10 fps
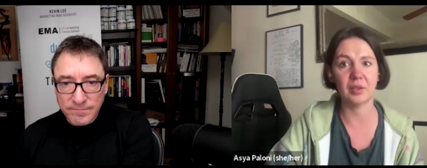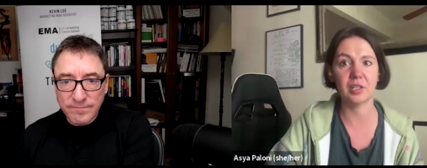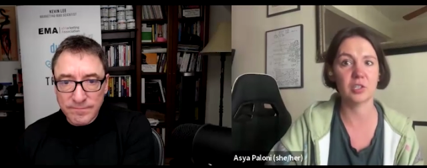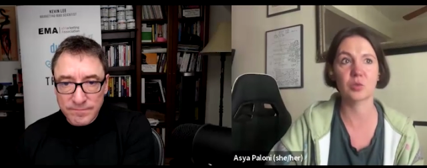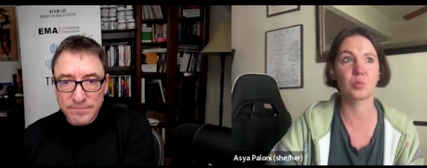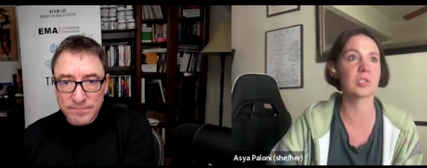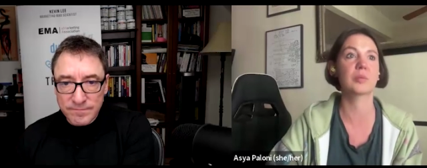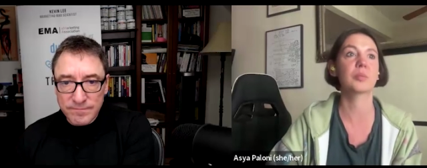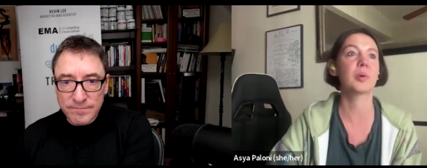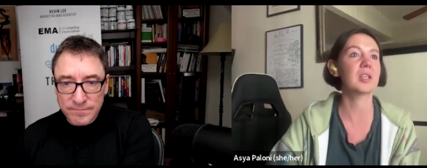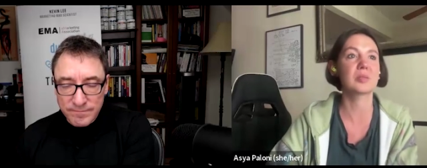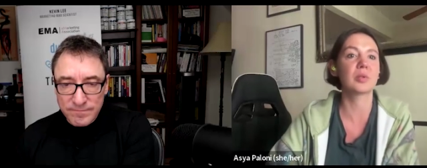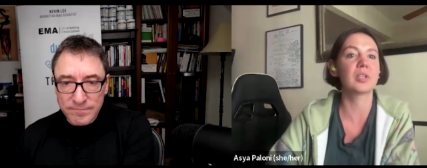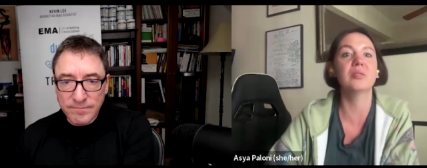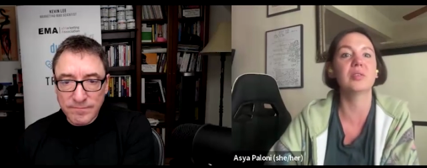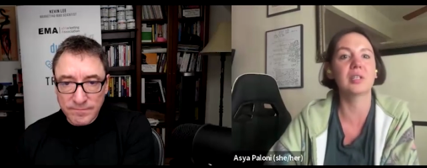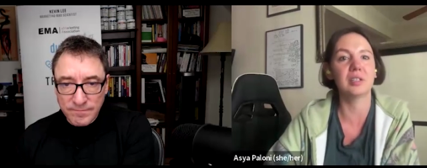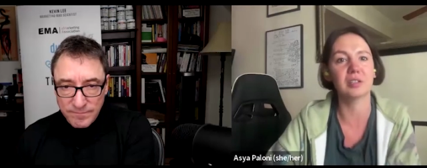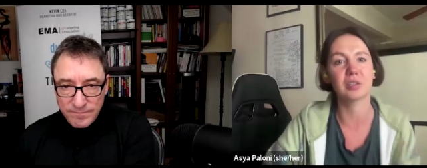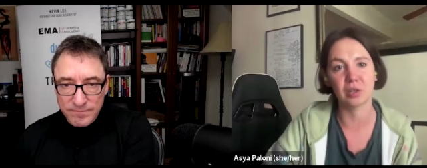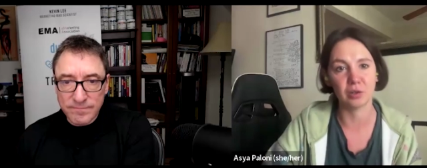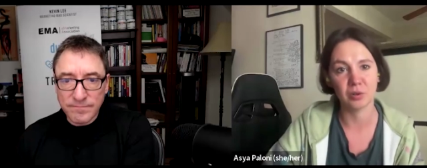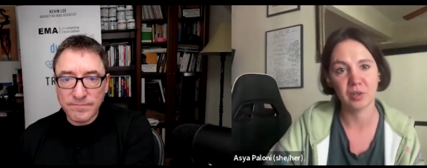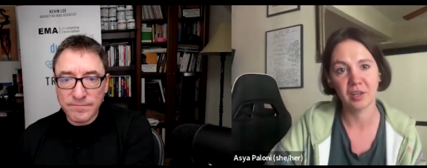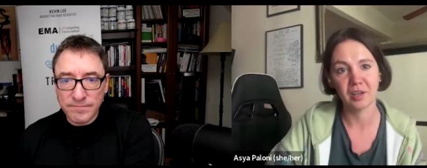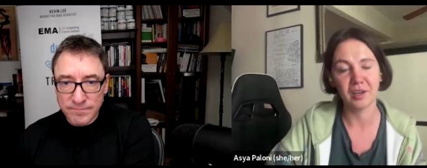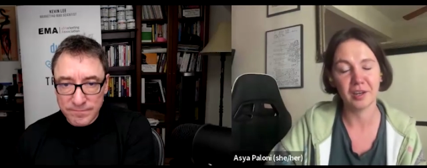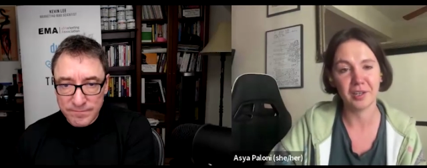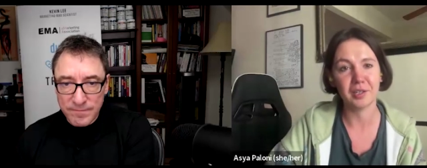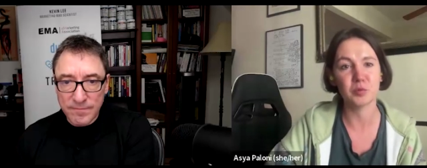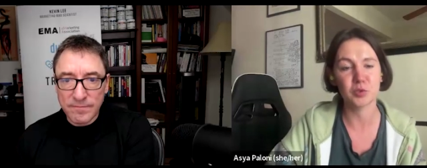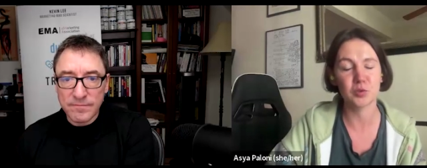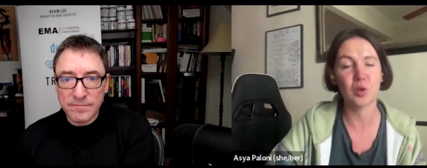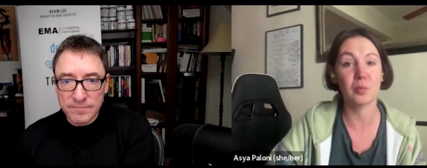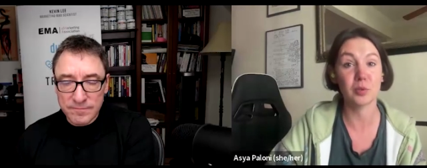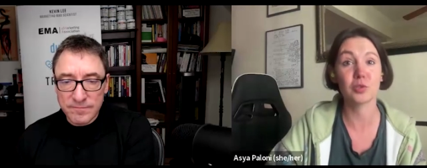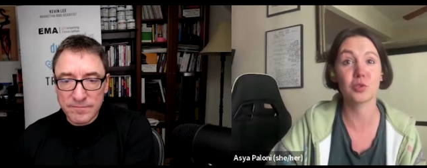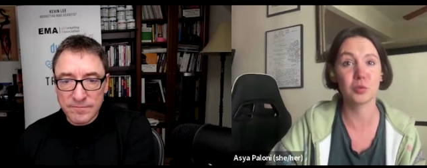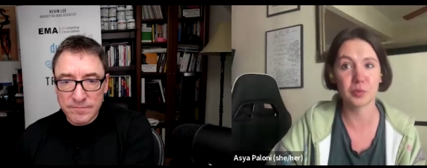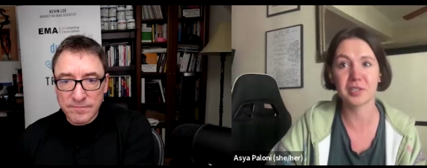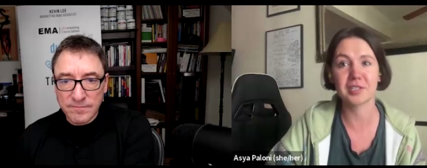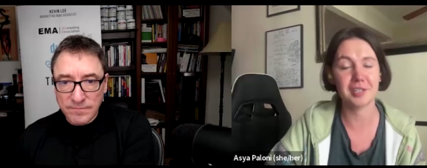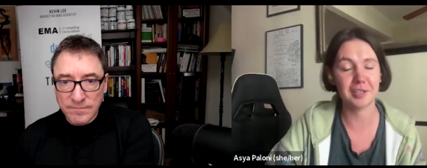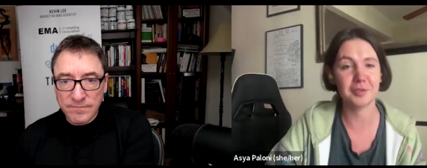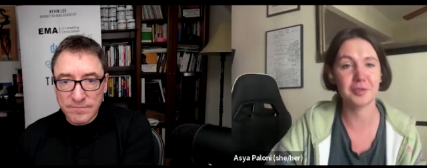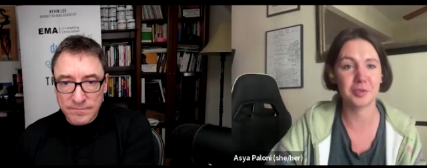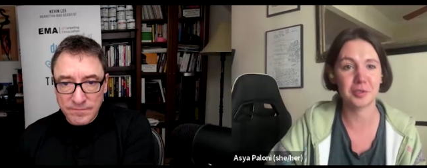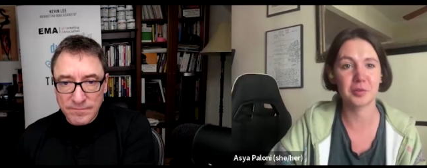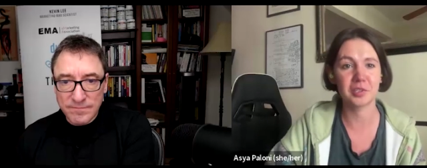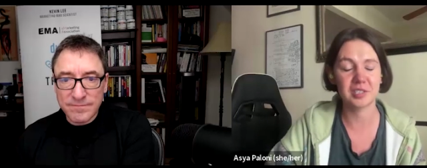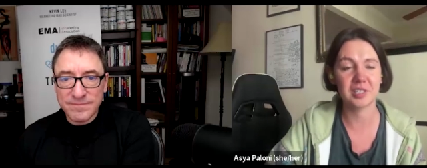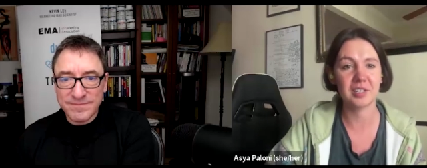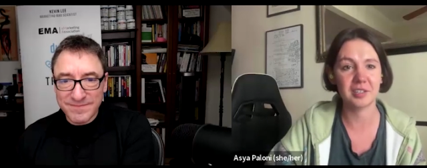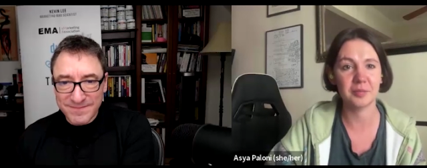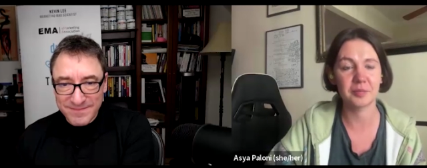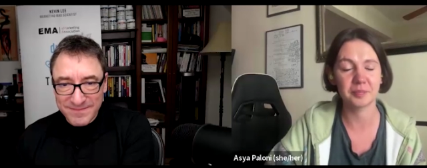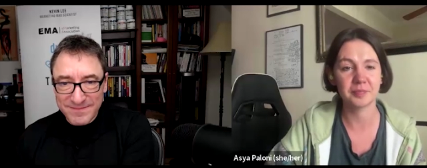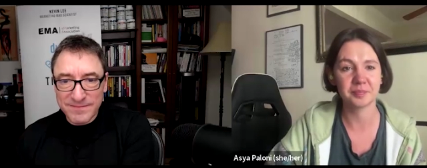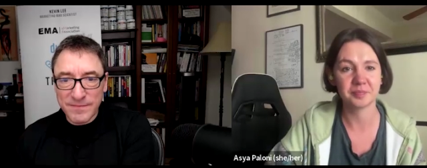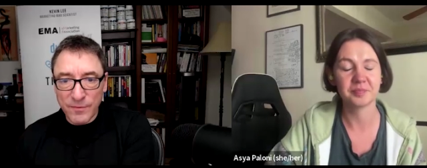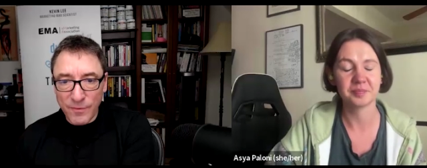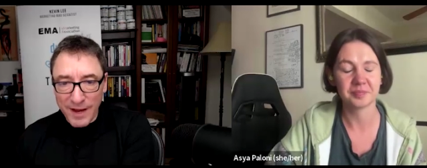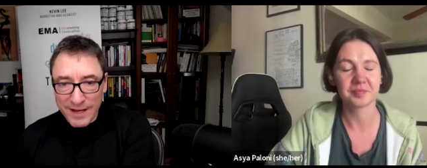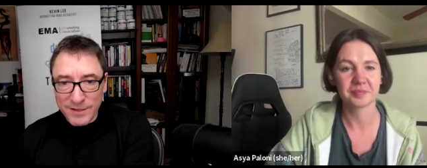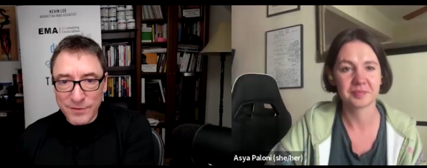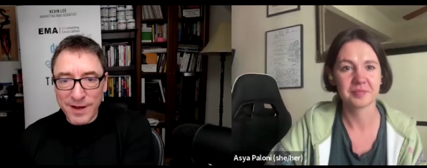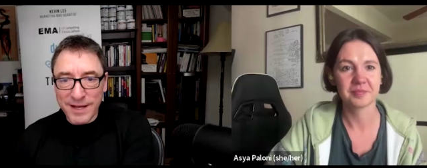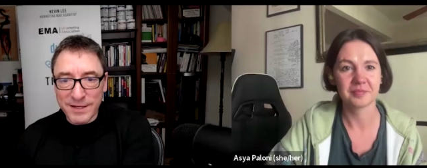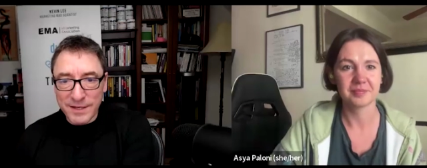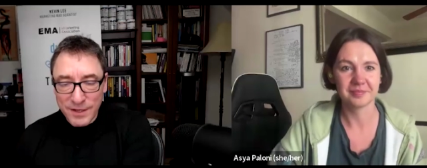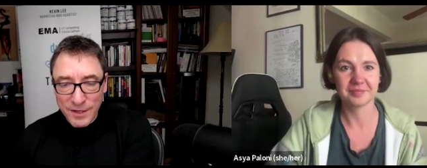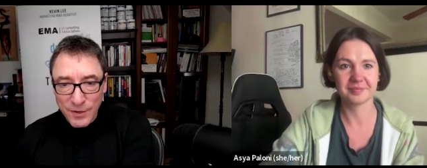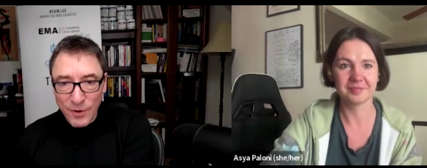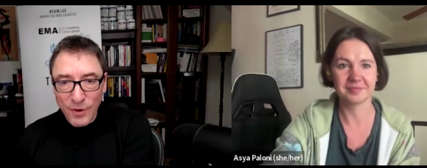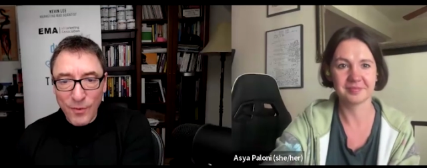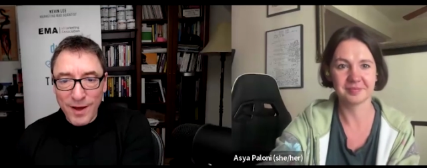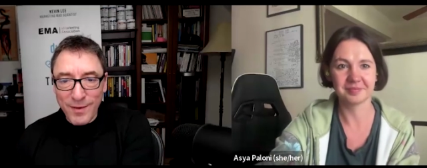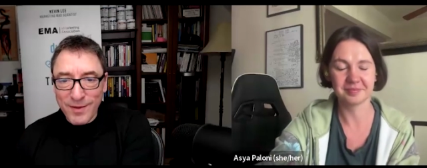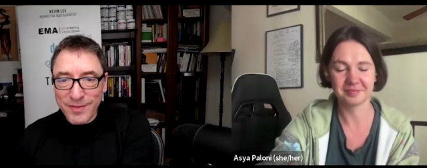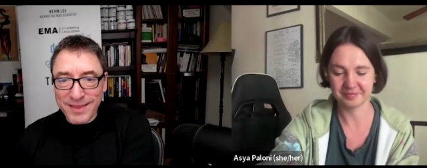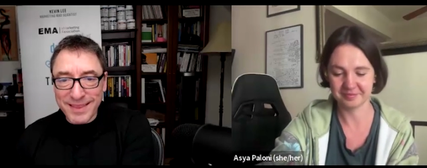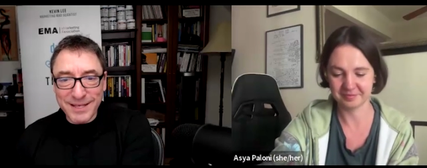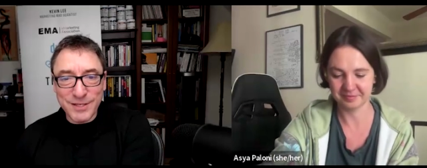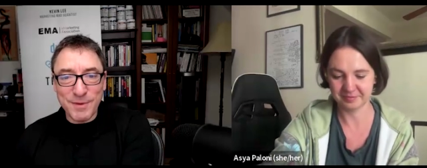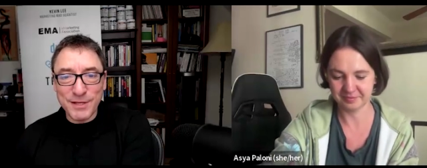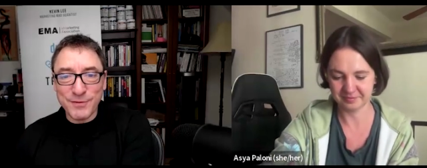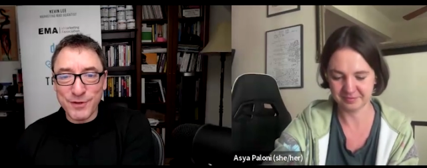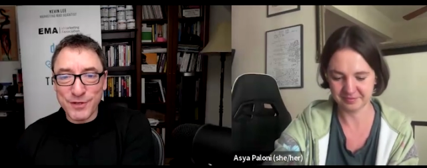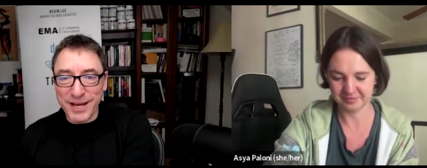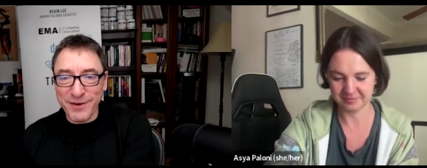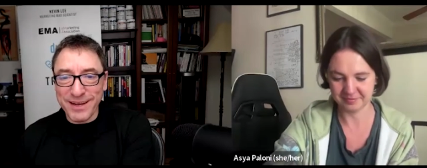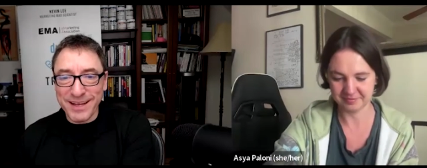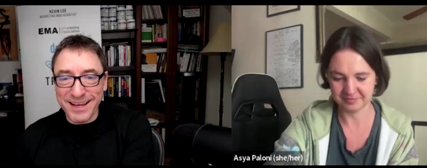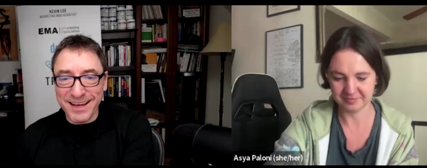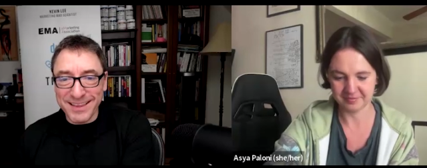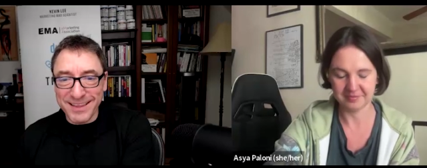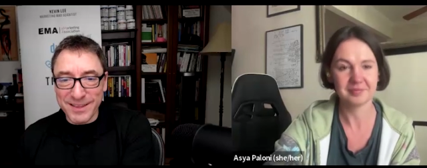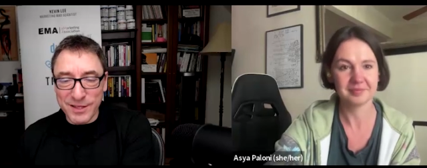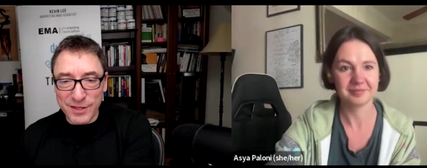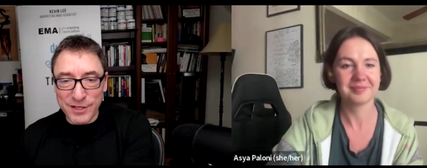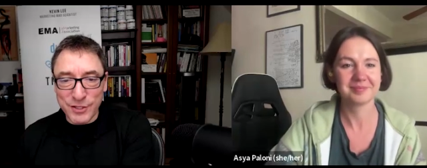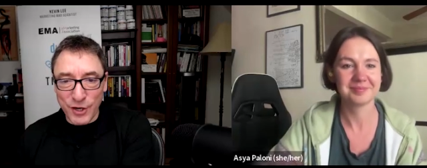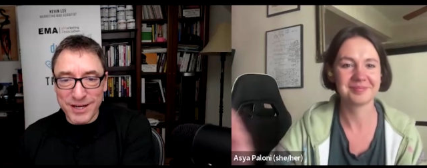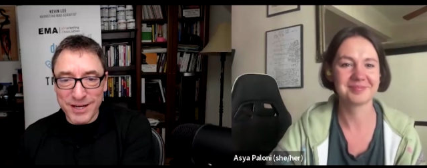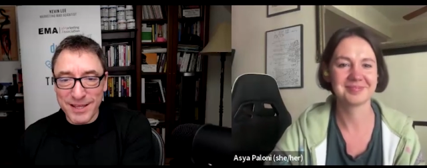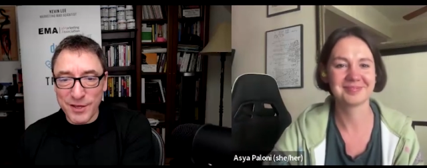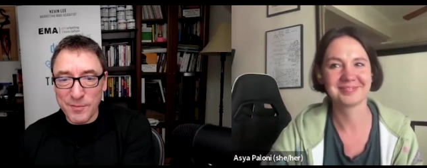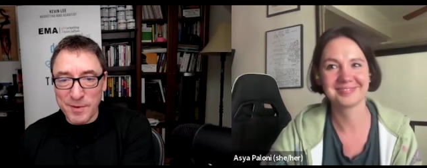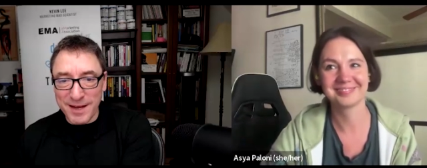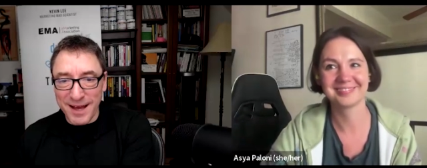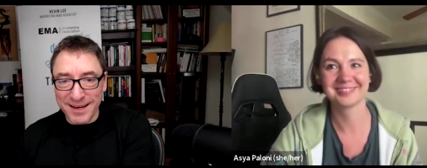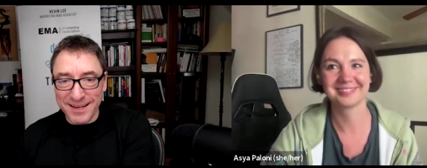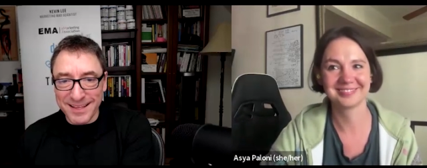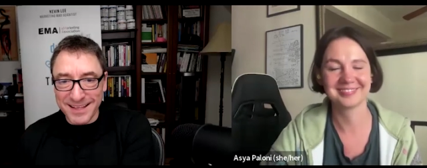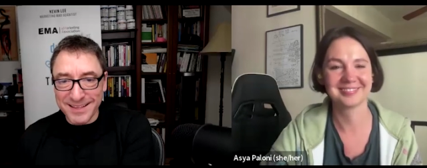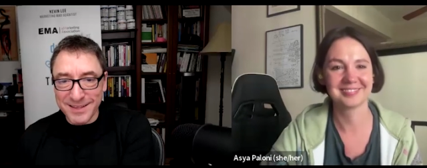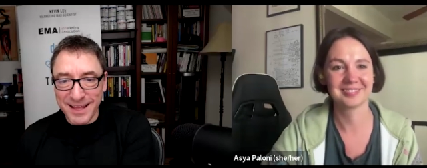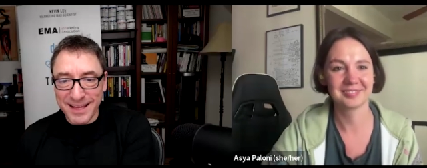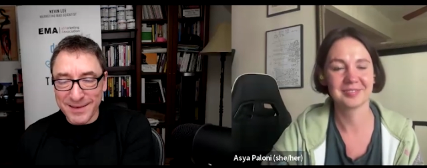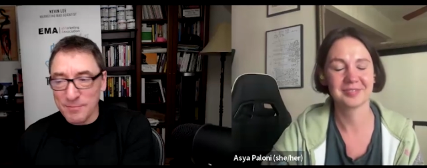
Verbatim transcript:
Speaker 1: and it just wasn't possible even a year ago. Uh, and I'm I'm super excited to see where it's headed.
Speaker 2: Right, right. Cool. Well, th thanks so much for sharing uh, the, the, the journey that you've been on and the like